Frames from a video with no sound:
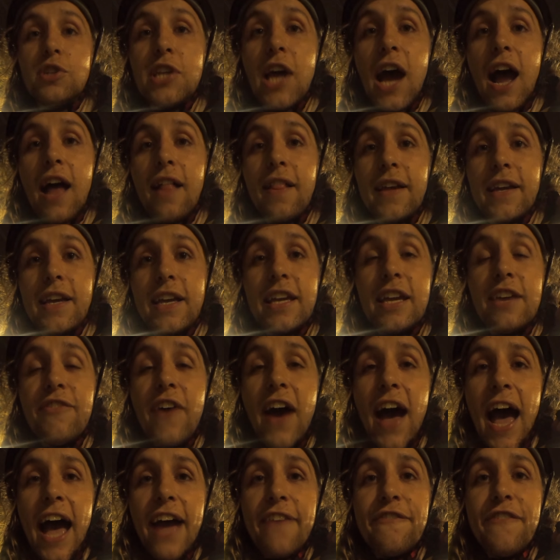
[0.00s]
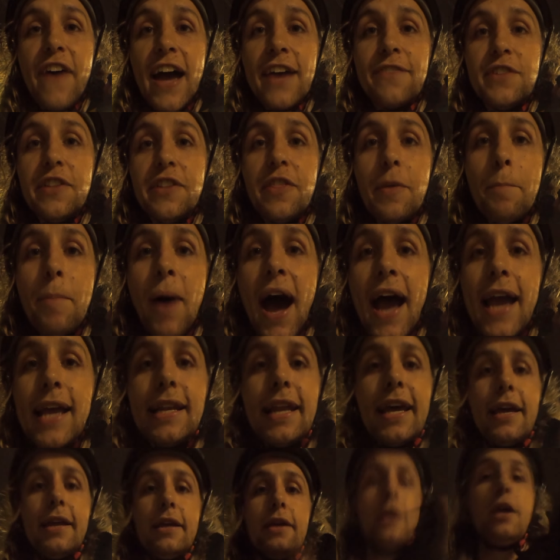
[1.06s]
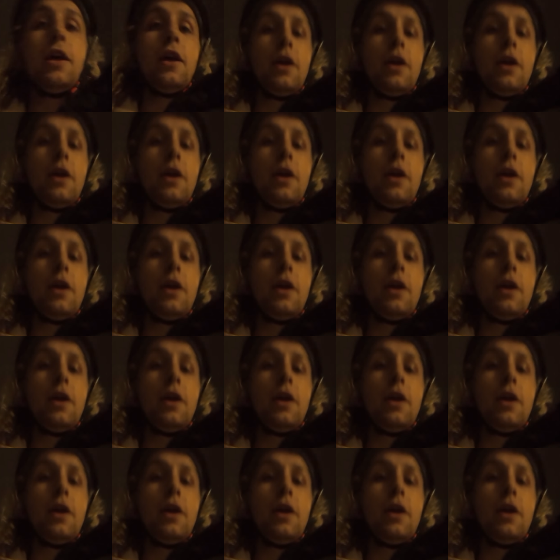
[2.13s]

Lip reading: tall, I could give a high five to the pilot.